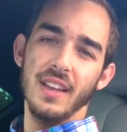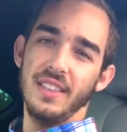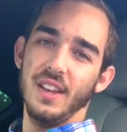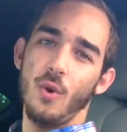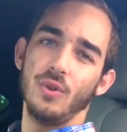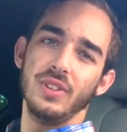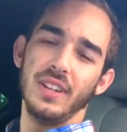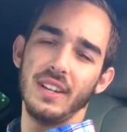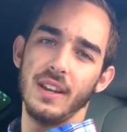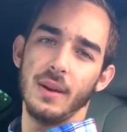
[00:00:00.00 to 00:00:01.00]
The
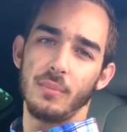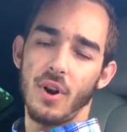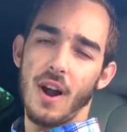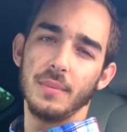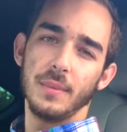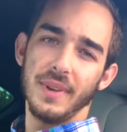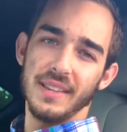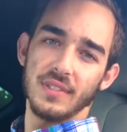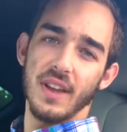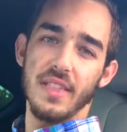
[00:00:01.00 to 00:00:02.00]
only problem
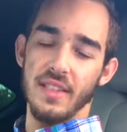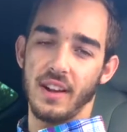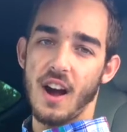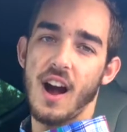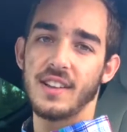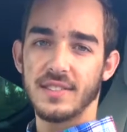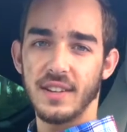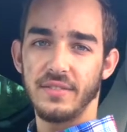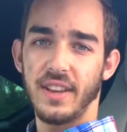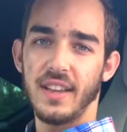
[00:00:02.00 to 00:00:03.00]
is the cost
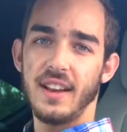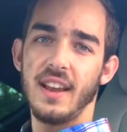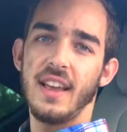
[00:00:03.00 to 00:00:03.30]
of it.